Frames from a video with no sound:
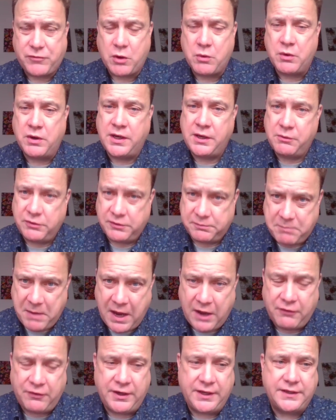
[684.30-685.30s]
when he was
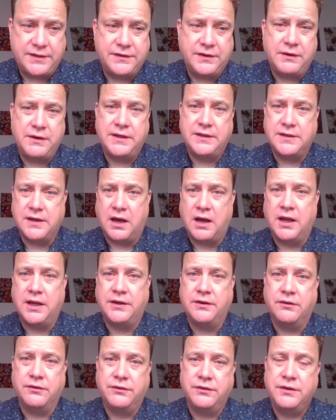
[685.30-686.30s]
buried, so he
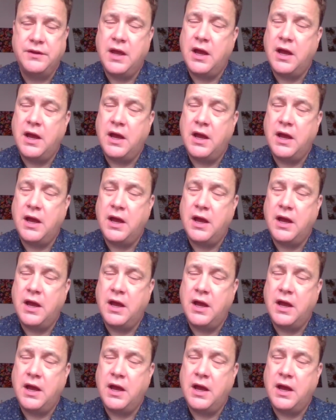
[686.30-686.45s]
died on